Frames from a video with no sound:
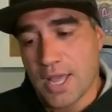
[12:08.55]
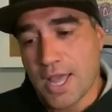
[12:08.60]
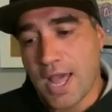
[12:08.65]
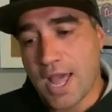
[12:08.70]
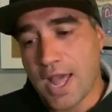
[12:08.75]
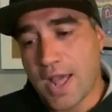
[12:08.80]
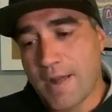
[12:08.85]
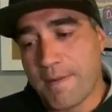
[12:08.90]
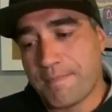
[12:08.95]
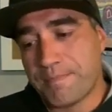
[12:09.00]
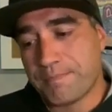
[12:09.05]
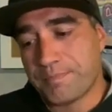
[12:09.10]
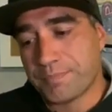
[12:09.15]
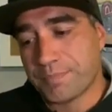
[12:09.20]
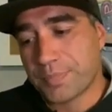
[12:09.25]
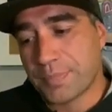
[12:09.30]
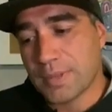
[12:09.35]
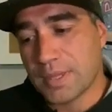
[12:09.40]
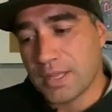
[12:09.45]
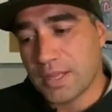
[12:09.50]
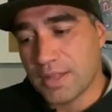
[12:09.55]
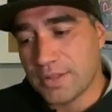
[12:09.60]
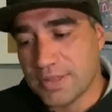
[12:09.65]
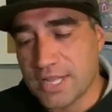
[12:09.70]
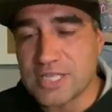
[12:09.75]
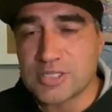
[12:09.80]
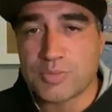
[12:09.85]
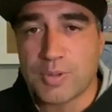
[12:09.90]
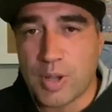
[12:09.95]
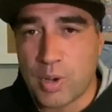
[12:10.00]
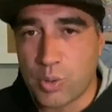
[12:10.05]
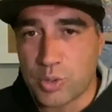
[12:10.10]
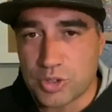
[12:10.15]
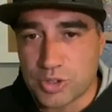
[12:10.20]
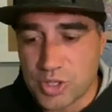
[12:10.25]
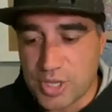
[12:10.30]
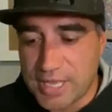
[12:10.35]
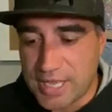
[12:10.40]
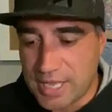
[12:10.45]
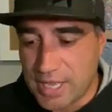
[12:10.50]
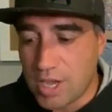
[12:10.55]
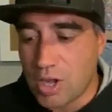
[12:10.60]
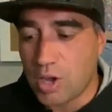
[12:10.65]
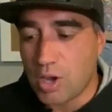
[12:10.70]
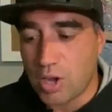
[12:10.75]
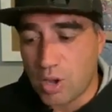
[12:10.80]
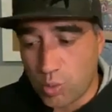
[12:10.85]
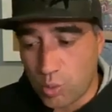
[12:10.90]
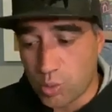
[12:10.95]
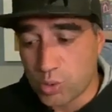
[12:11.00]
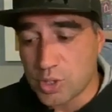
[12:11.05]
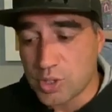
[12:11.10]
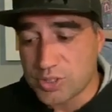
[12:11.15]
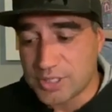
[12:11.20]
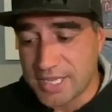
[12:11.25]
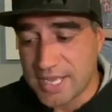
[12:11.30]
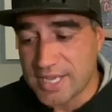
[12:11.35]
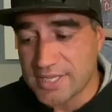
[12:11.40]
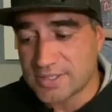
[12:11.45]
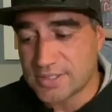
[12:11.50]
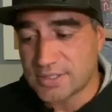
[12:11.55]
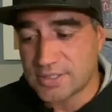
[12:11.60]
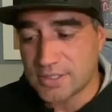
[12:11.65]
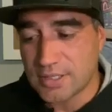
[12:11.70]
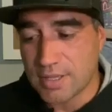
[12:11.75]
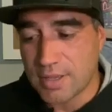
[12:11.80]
And that's where AutoDS